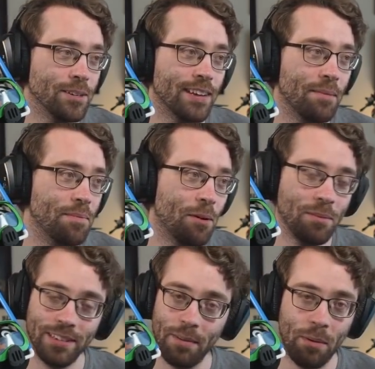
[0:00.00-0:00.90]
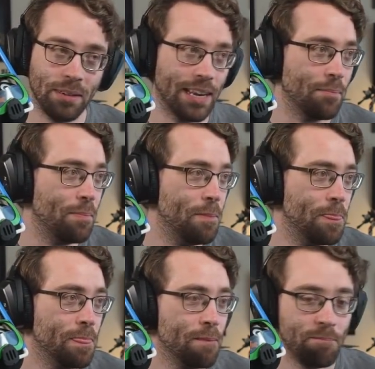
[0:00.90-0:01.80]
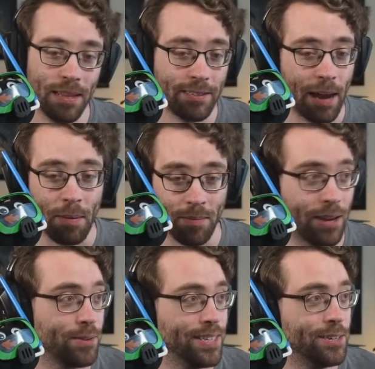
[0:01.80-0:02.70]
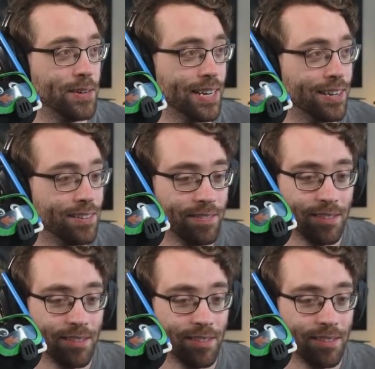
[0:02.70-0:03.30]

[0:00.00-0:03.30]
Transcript: Go. One more time. This time I'm like really doing it.